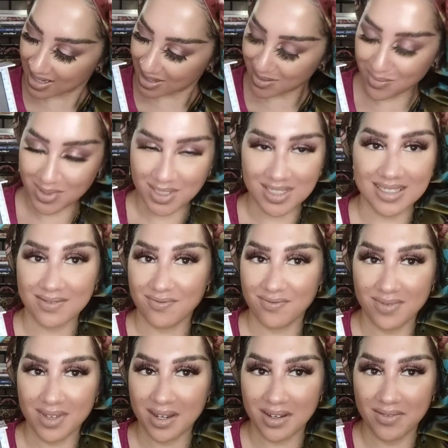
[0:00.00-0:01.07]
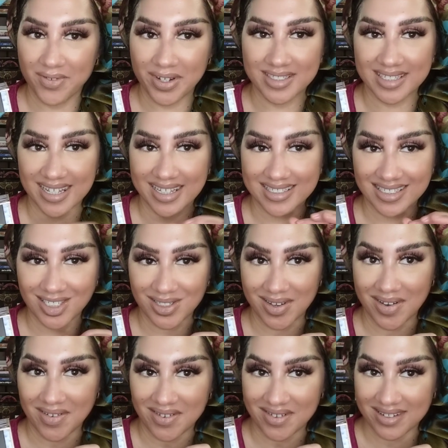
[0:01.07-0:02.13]
which is a very, very sexy show
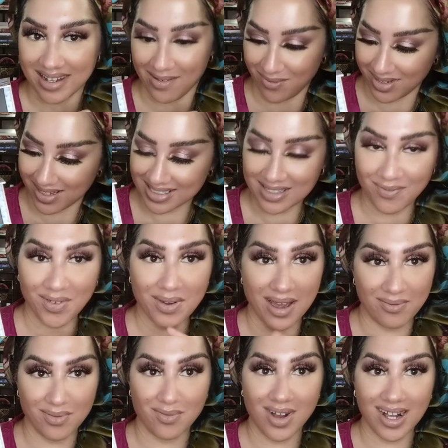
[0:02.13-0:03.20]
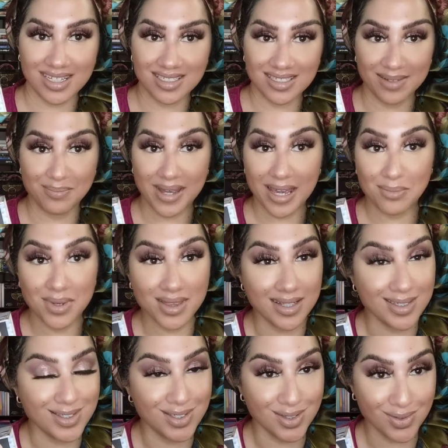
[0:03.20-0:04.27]
on Netflix. If you haven't watched it, Baby the
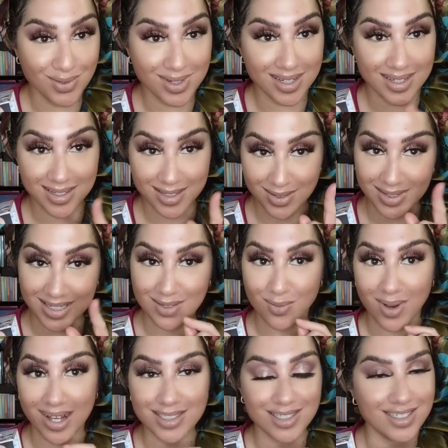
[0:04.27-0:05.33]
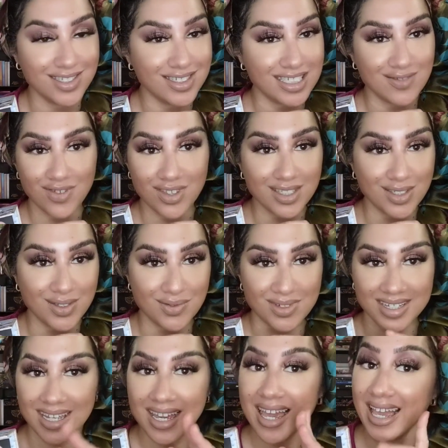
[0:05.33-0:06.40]
Duke, you need to watch it just for the Duke.
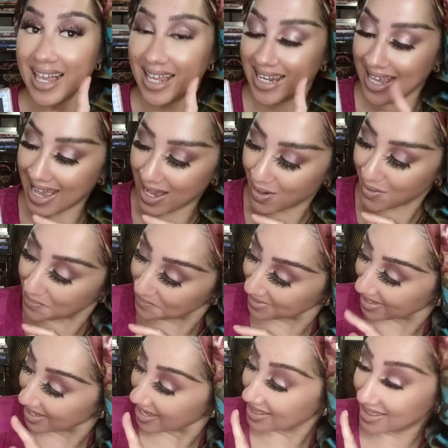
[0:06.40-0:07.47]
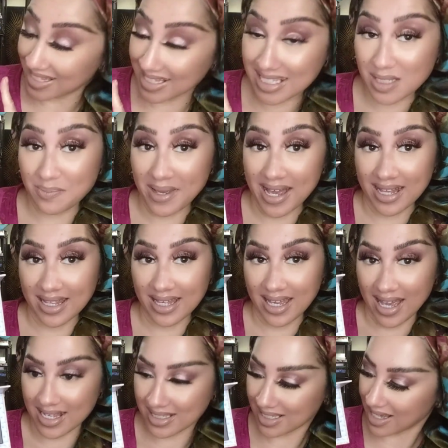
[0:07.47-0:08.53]
Anyhow, this palette
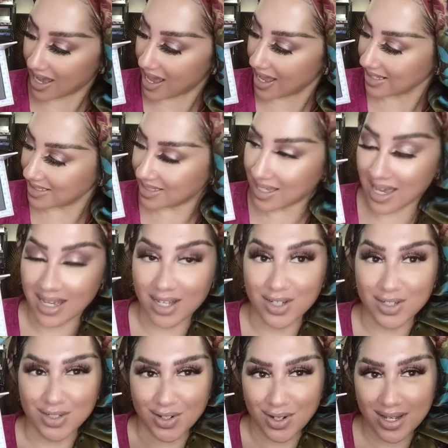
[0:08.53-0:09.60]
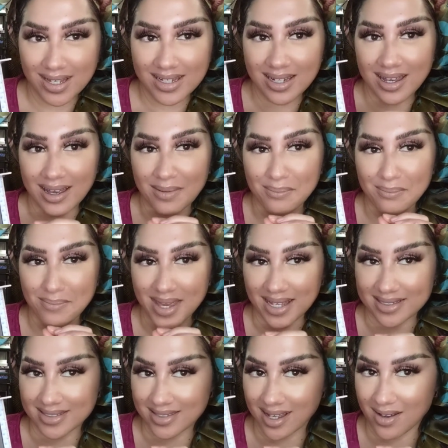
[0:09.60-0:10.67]
has got a good
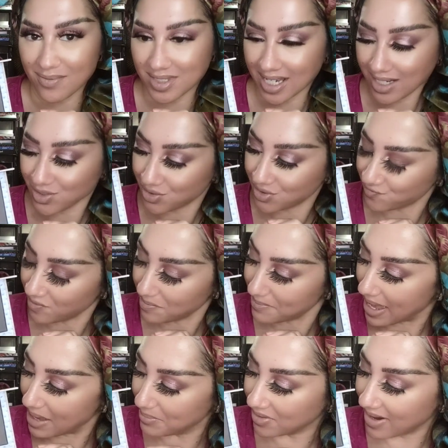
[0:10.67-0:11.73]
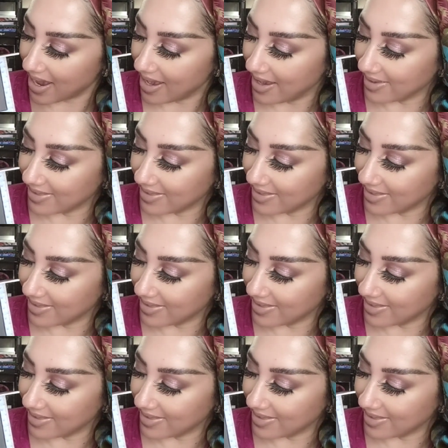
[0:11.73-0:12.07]
mix of textures from Pat McGrath.